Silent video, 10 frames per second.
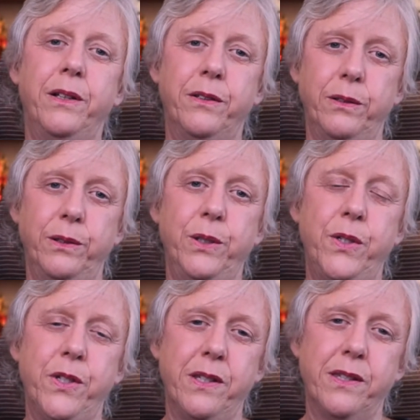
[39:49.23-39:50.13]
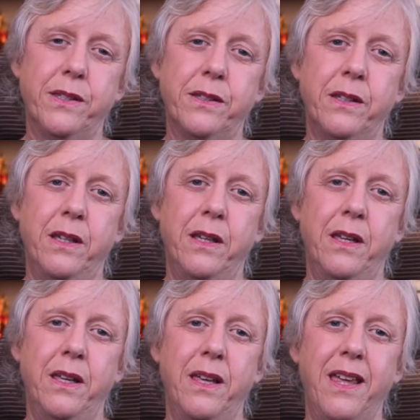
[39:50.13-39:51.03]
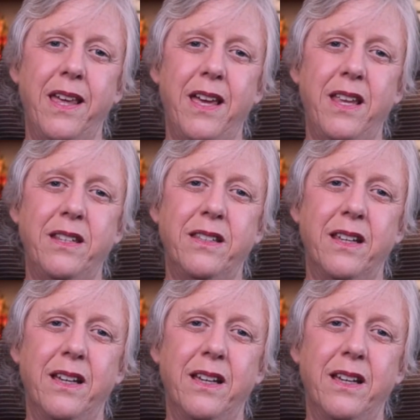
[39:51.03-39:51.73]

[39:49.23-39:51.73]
delusions and